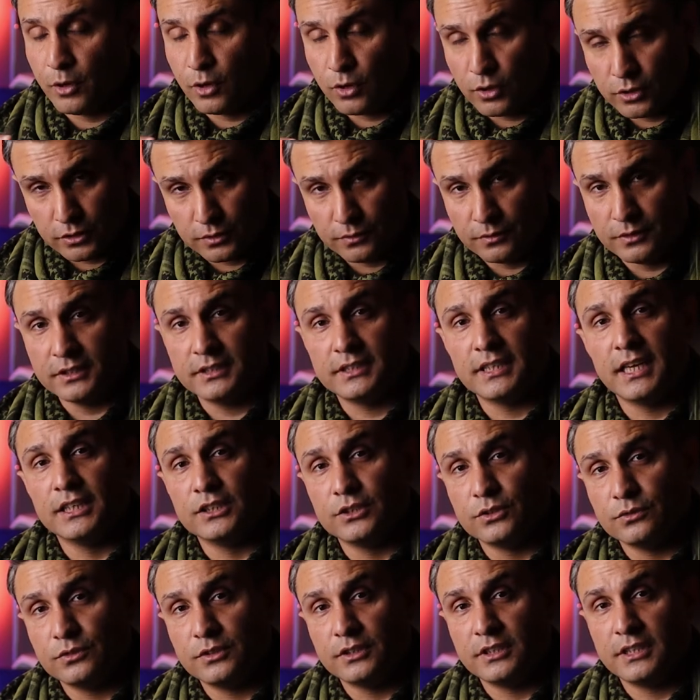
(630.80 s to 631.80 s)
because of the
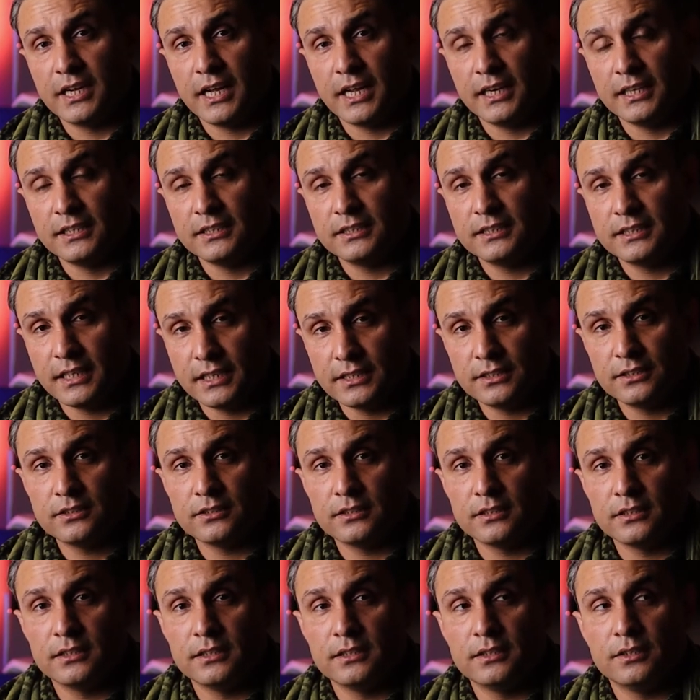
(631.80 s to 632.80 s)
size of the tiny
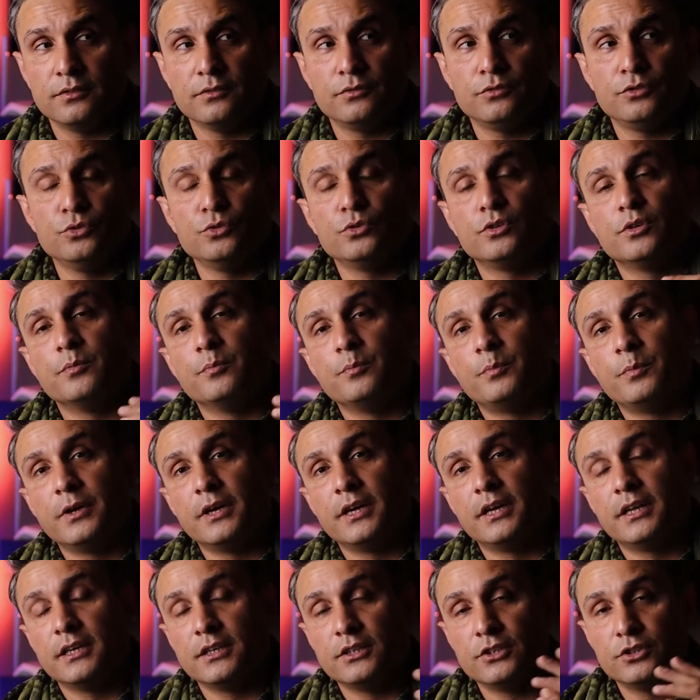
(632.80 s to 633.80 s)
sensor. If you
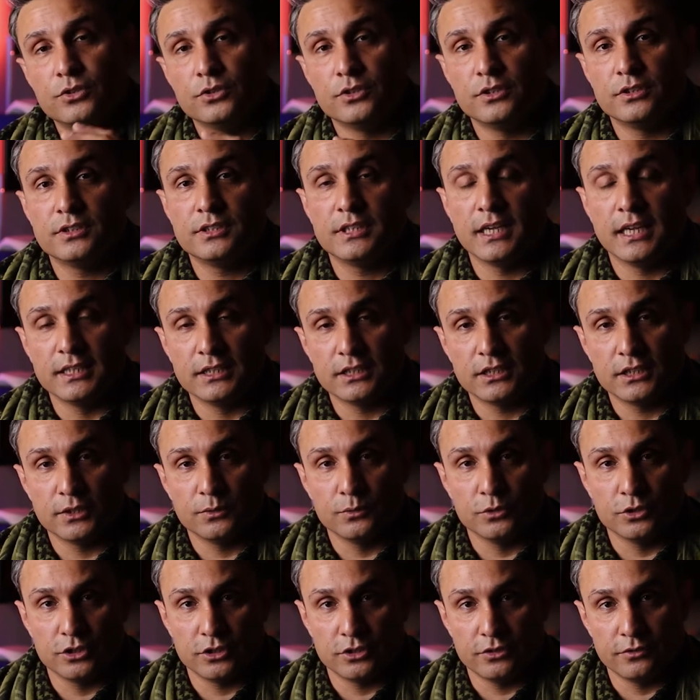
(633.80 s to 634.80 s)
compare it to the
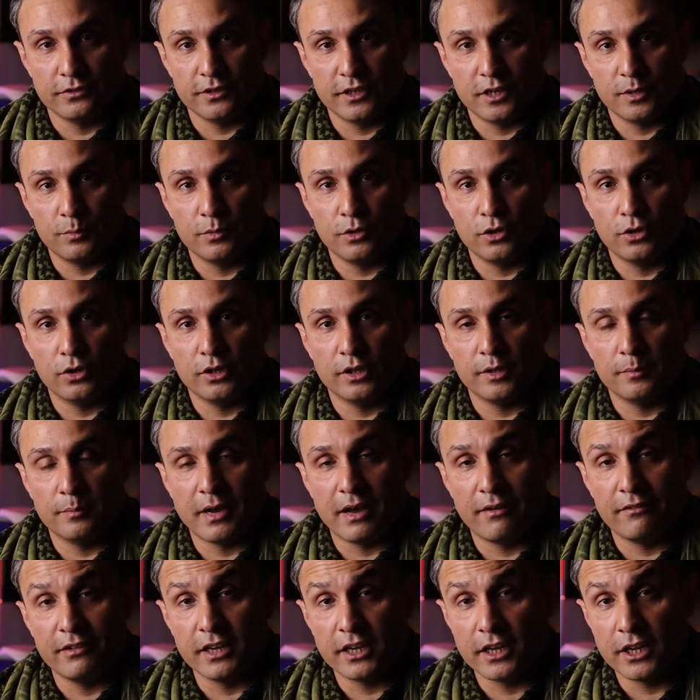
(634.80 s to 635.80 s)
sensor which is available on the
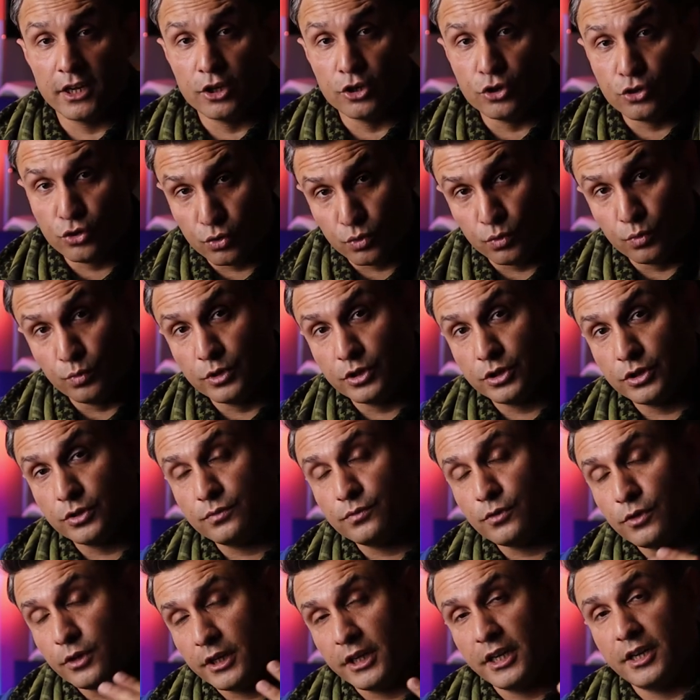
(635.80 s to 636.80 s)
Mavic Air 2, which is
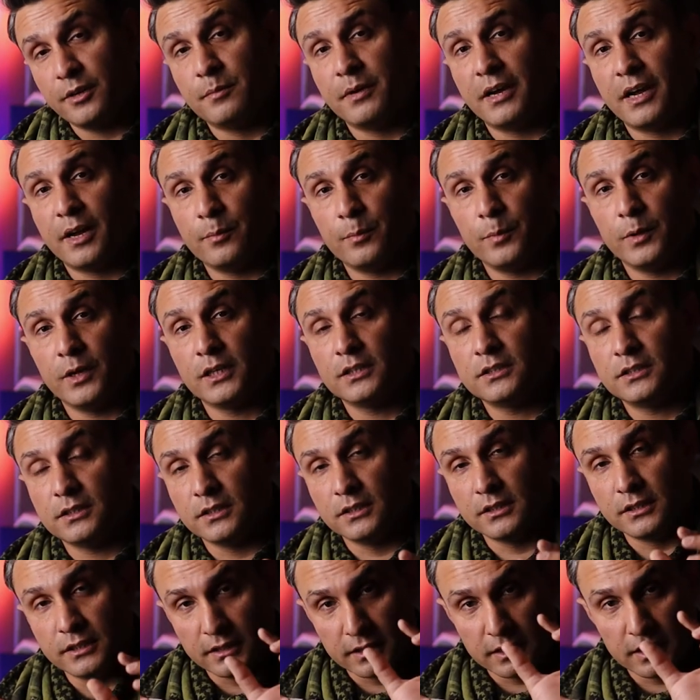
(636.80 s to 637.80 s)
48
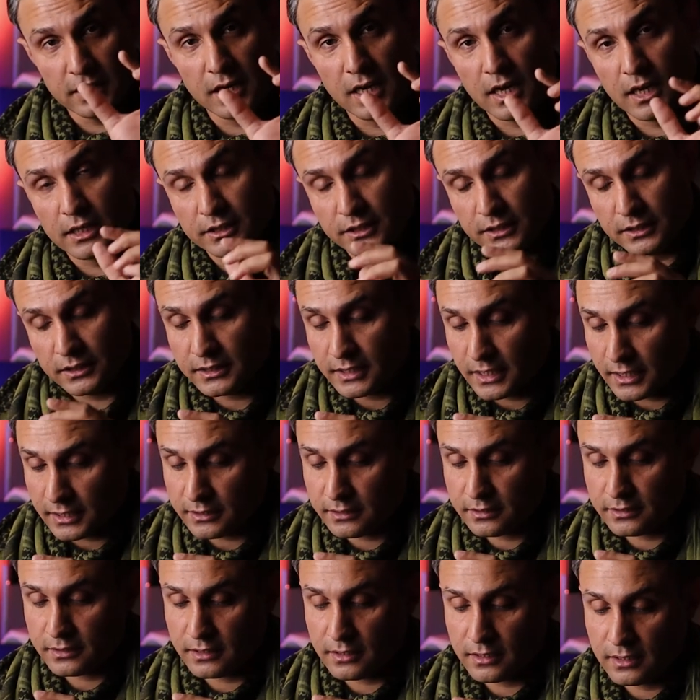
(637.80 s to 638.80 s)
megapixels and the largest
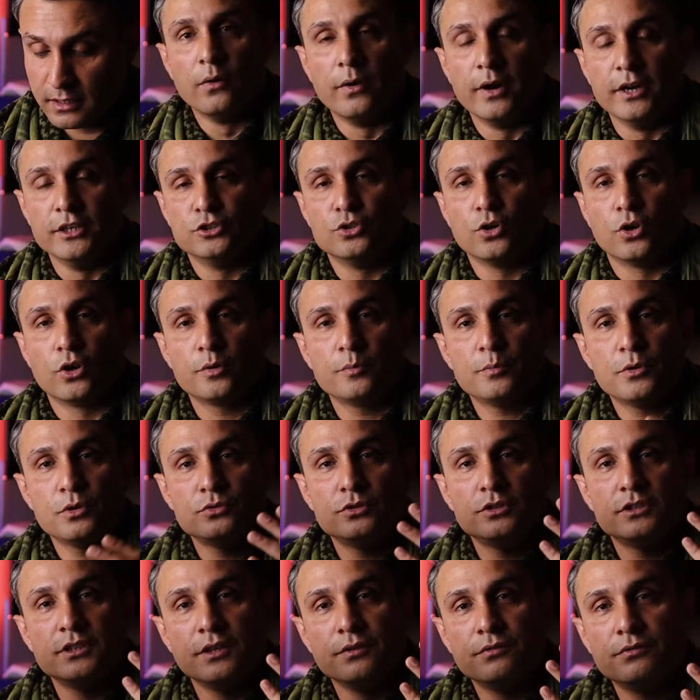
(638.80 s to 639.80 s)
sensor. Right, talking
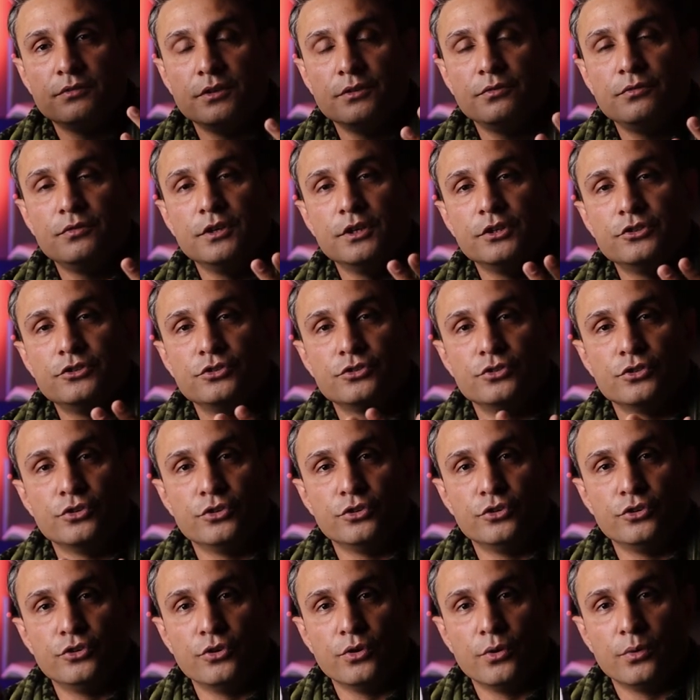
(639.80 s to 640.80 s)
about safety features
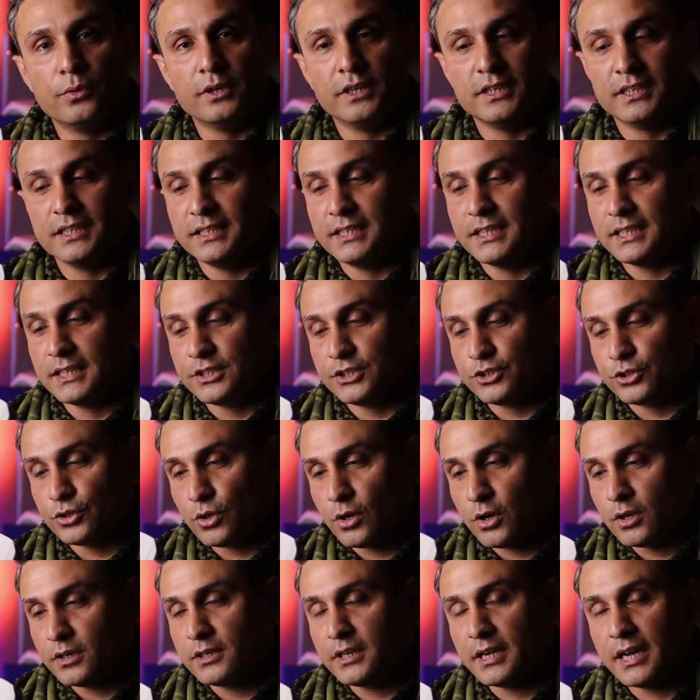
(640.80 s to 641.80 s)
in the drone, it does
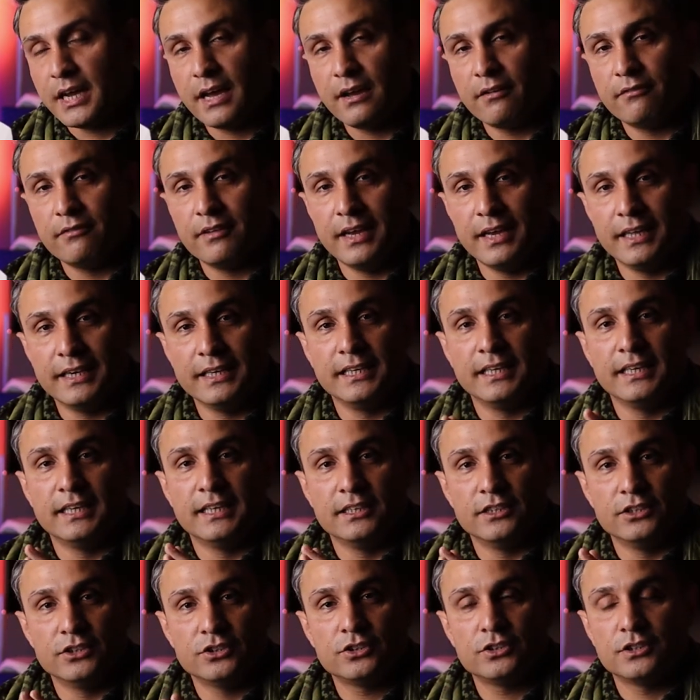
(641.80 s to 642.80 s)
not have any
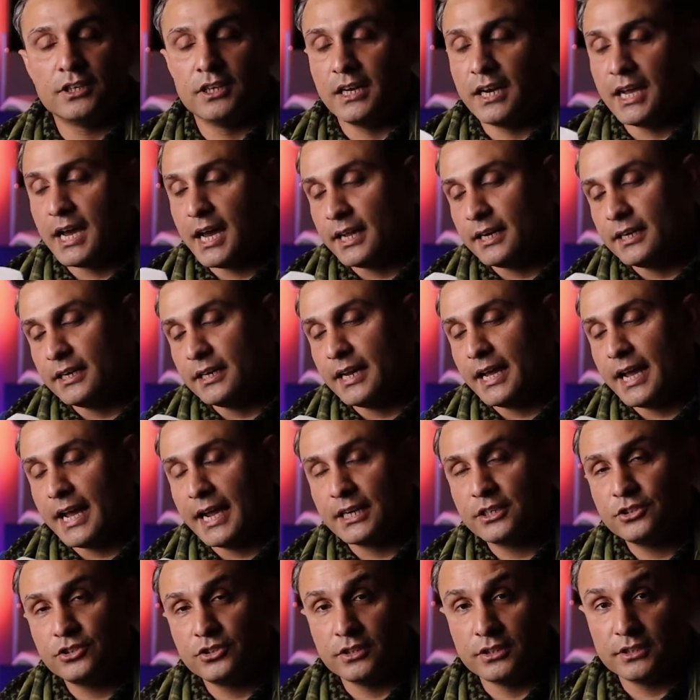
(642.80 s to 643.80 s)
additional added
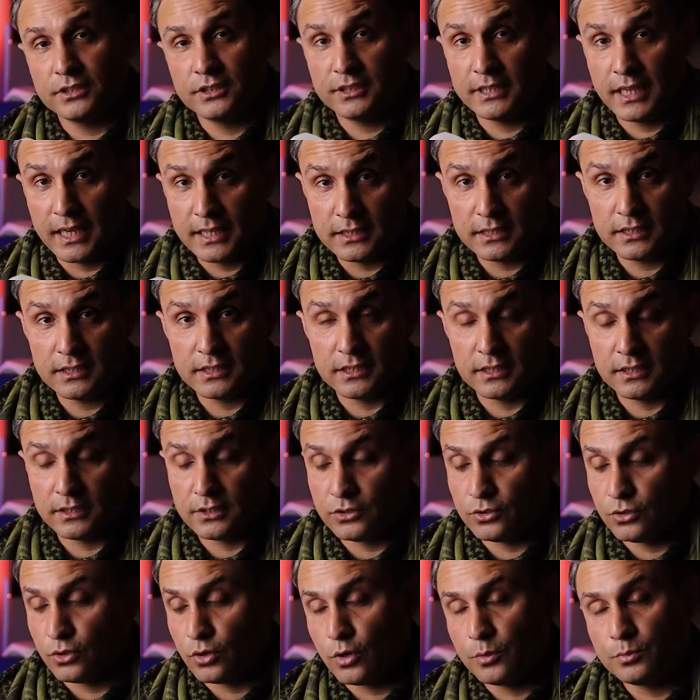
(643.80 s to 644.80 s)
extra
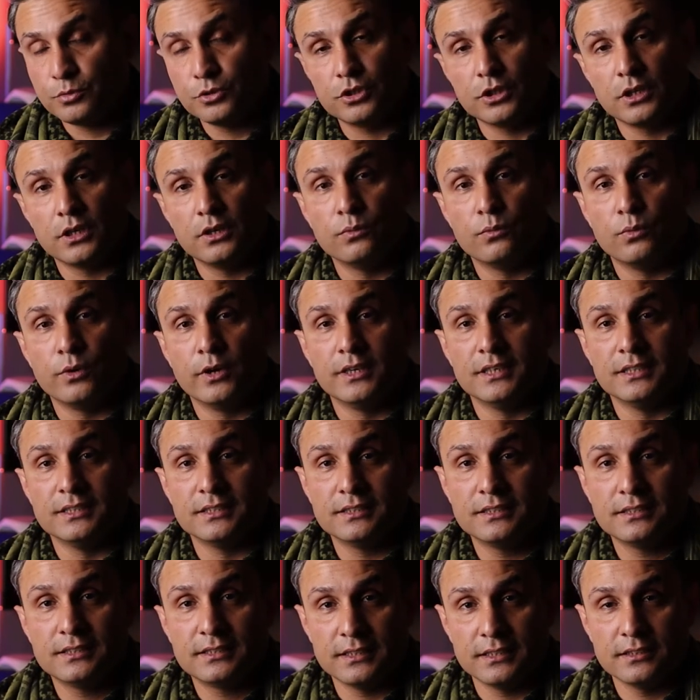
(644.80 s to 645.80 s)
sensors or obstacle
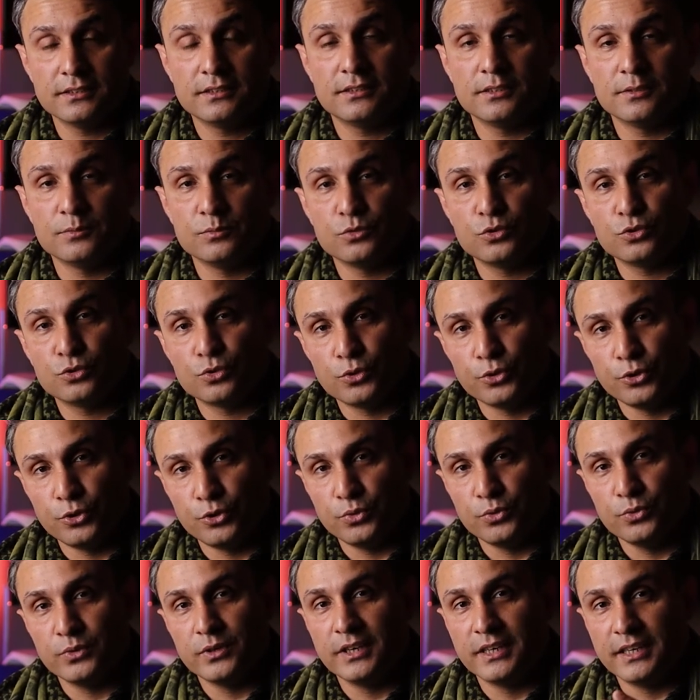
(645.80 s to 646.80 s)
avoidance system, so
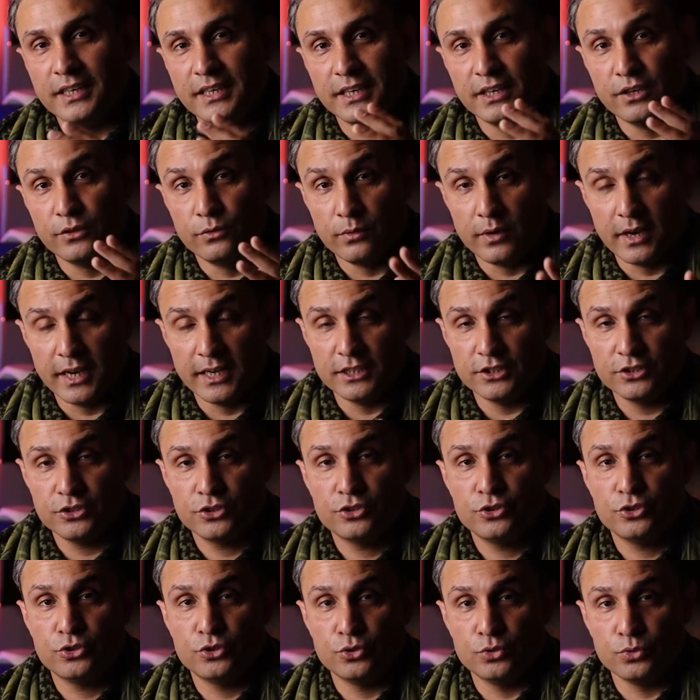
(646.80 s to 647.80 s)
you are
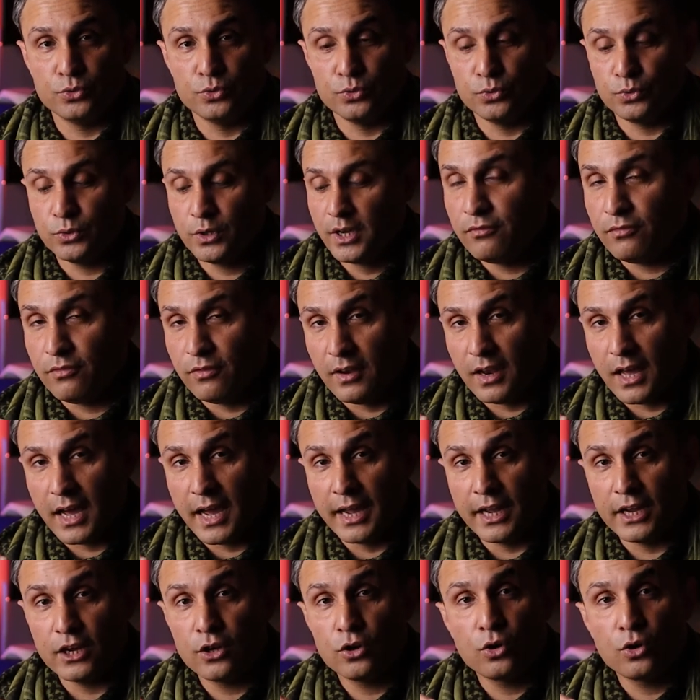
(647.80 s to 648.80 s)
advised to fly